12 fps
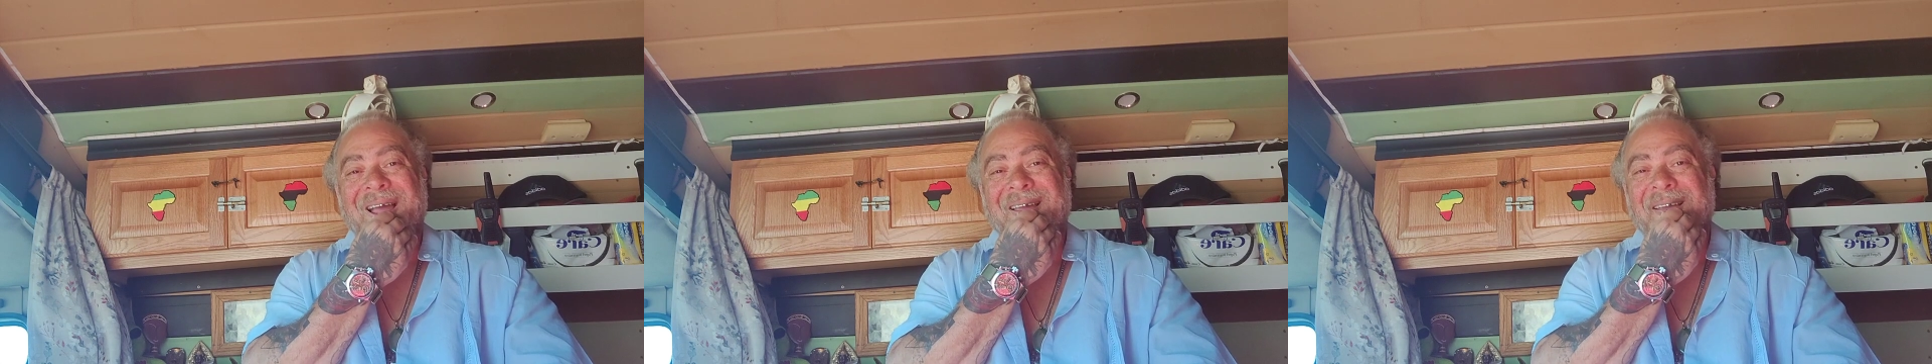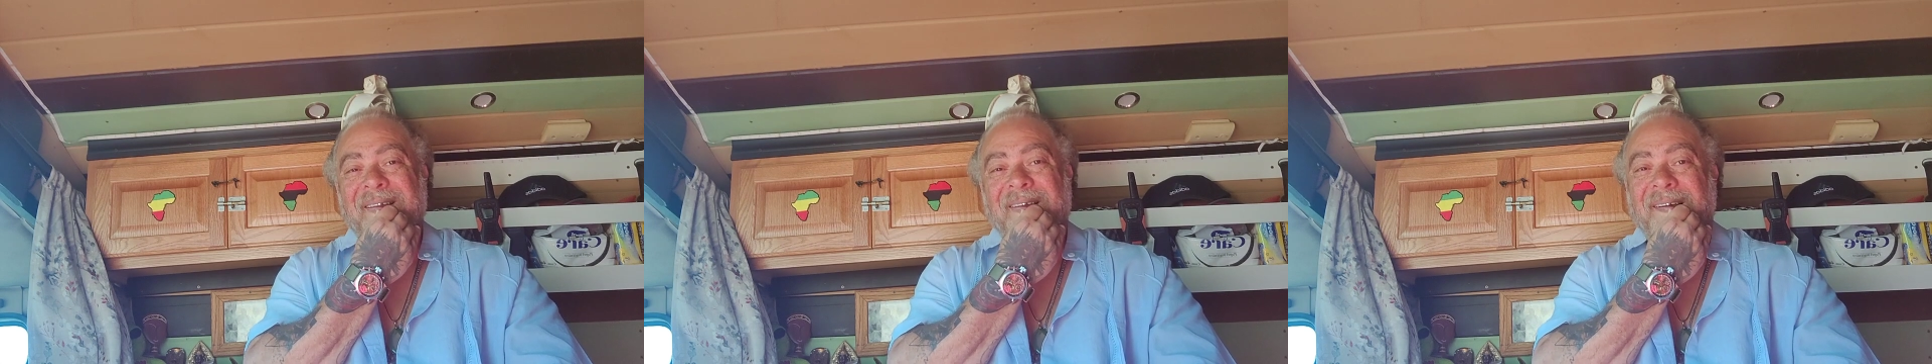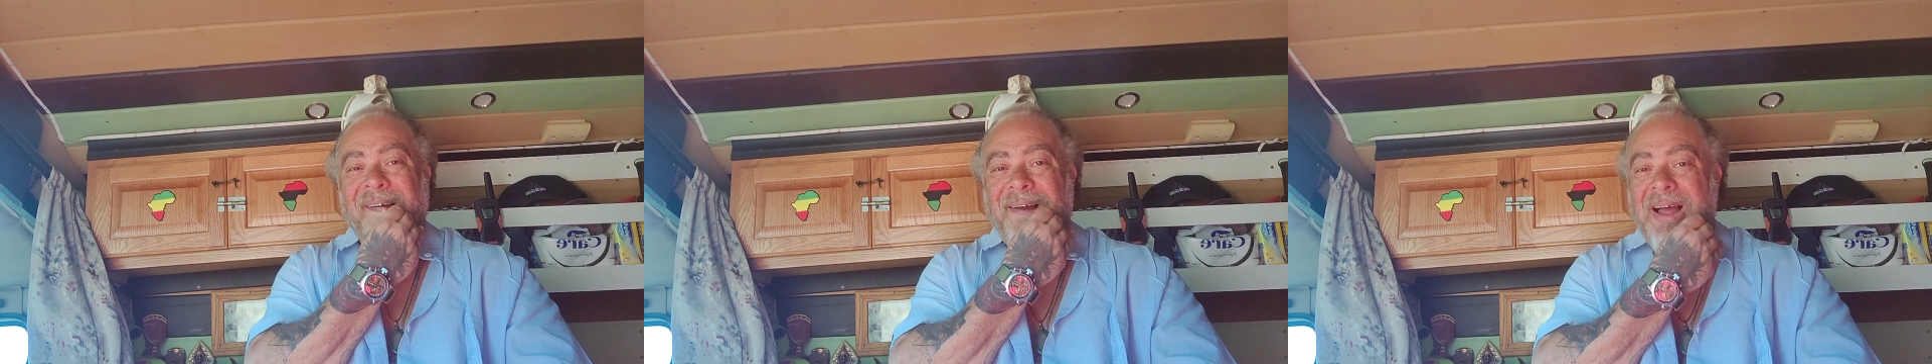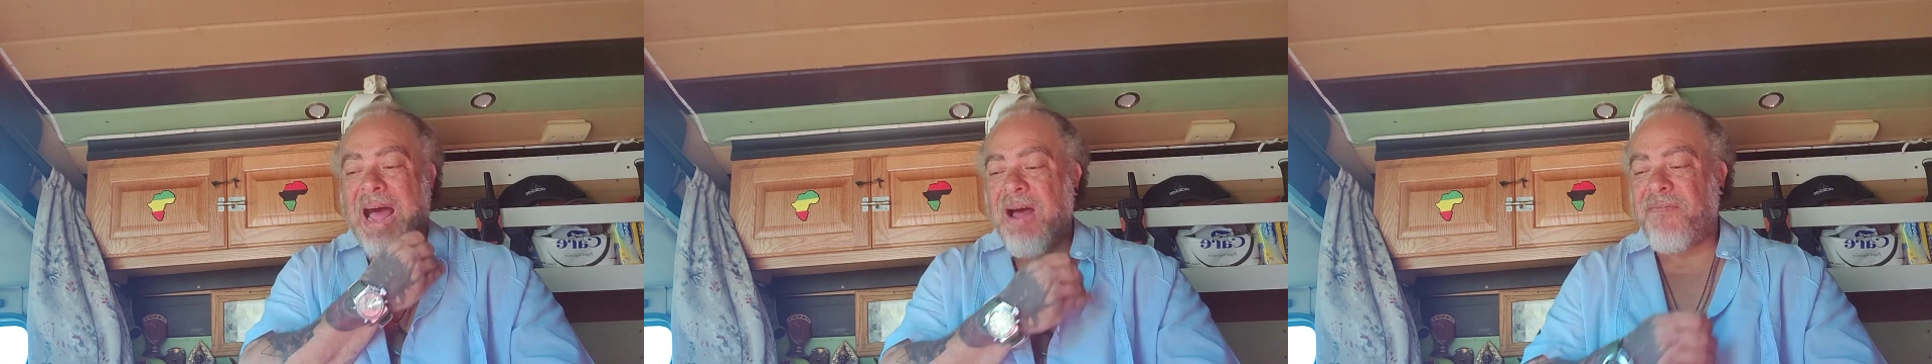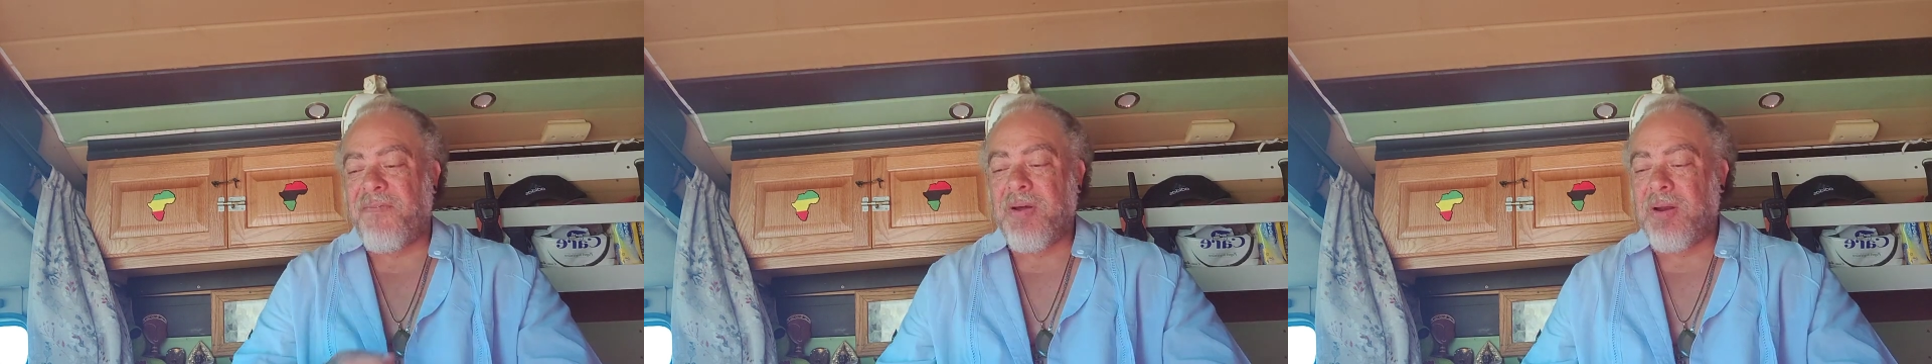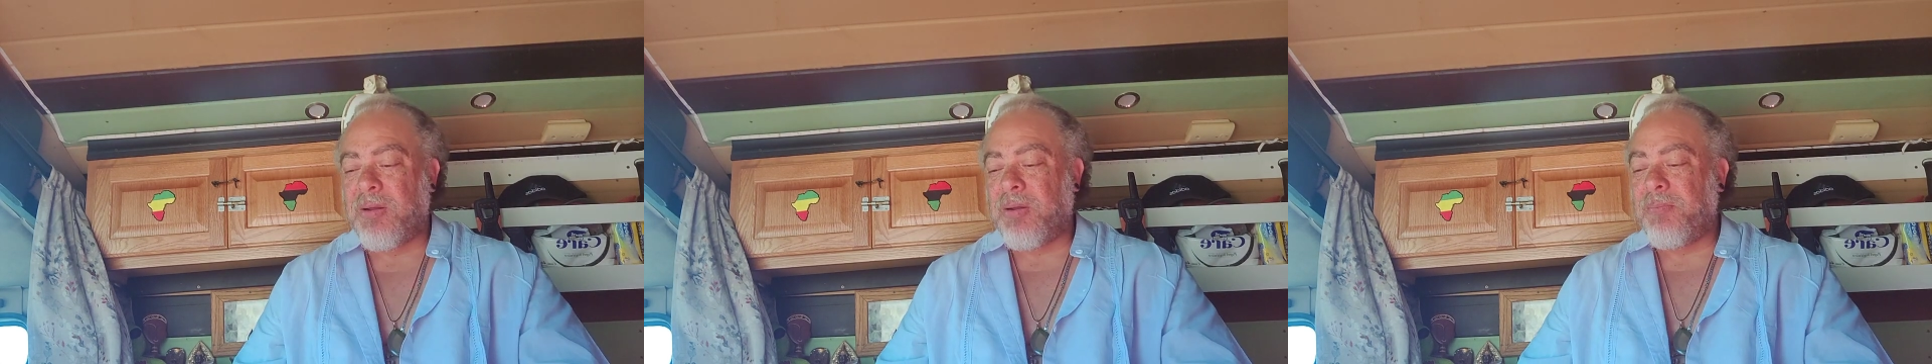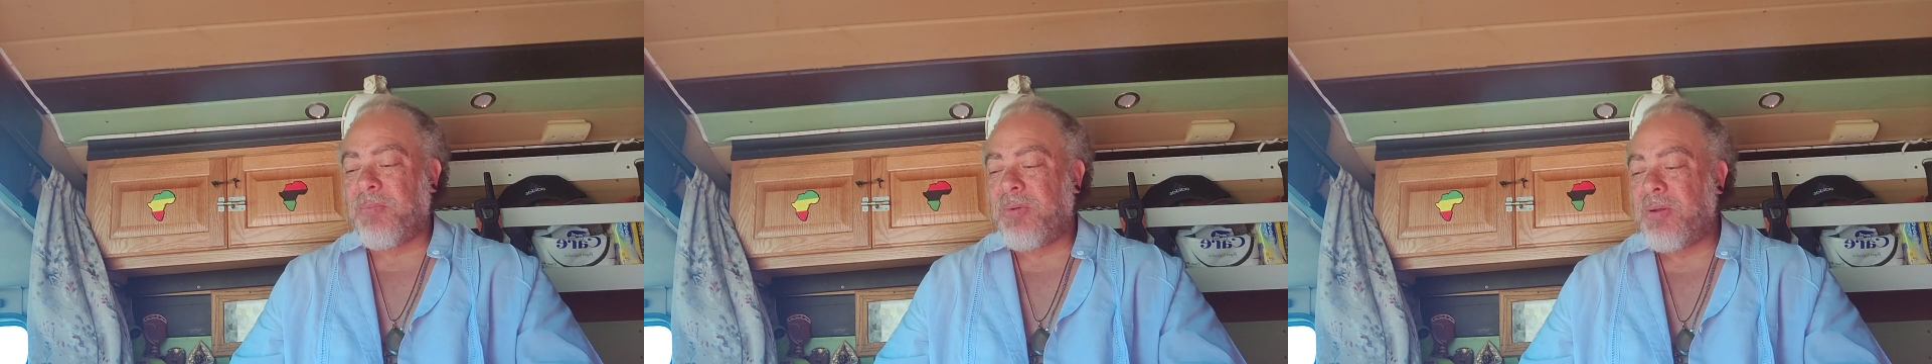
You know, I fill up